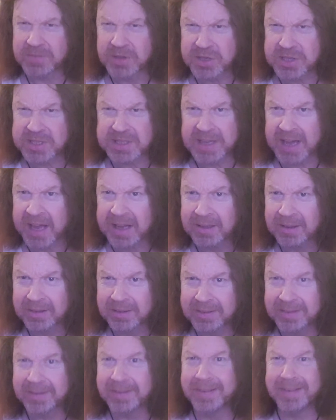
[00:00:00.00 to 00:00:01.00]
Seattle.
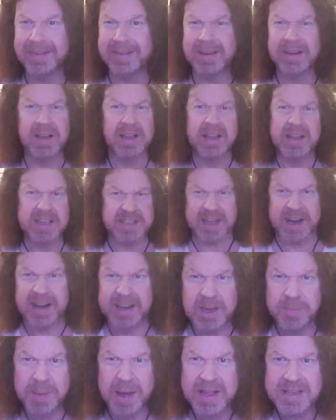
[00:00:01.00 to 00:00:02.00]
Is that
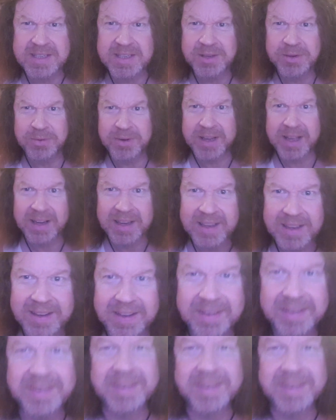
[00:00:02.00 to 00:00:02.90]
any better, really?